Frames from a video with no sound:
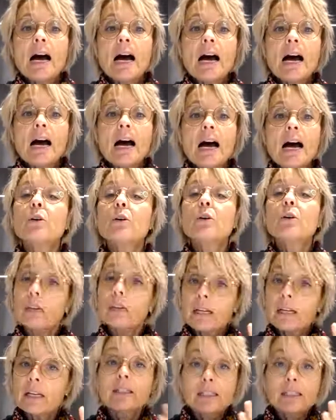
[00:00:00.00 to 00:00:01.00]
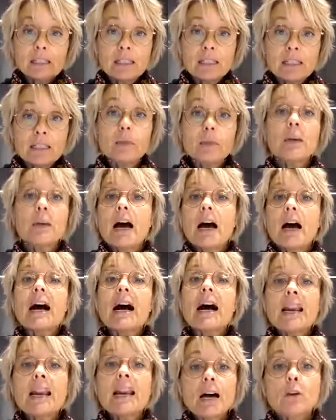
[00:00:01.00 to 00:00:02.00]
a good night's sleep
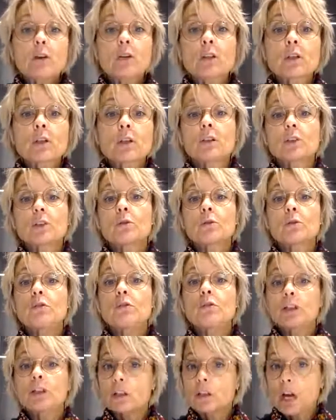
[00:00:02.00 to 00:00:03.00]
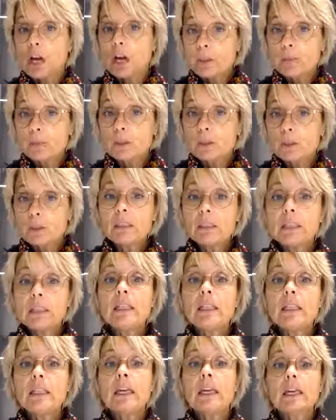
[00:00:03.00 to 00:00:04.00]
allows us to function optimally
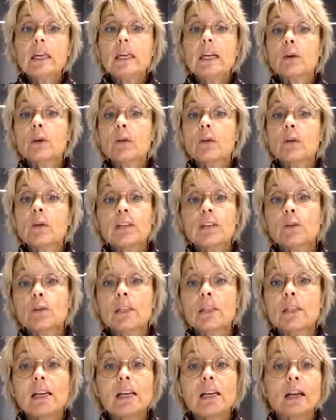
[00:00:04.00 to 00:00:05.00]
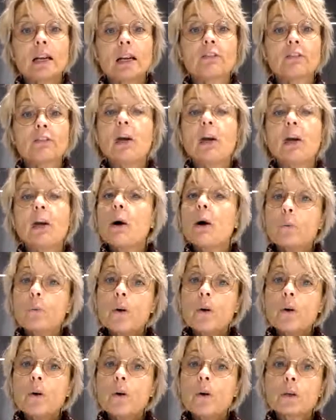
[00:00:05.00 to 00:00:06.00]
in our day-to-day life. With
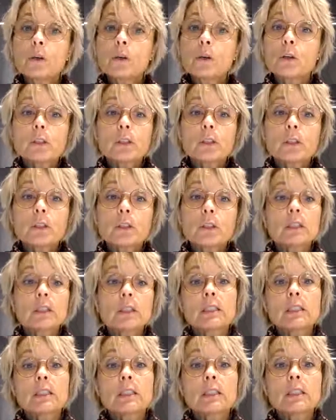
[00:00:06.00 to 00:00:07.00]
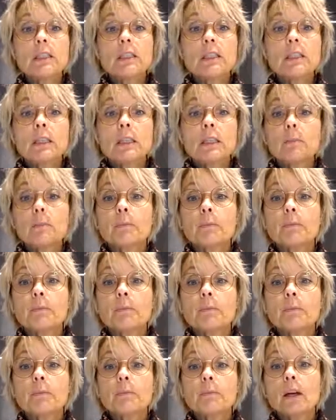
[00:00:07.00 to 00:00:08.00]
a good sleep,
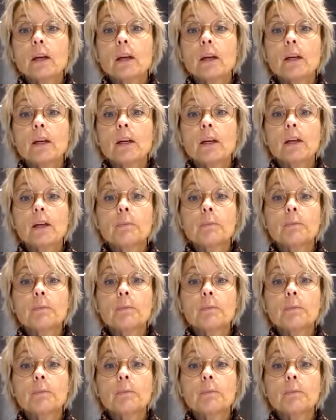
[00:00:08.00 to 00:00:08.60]
uh,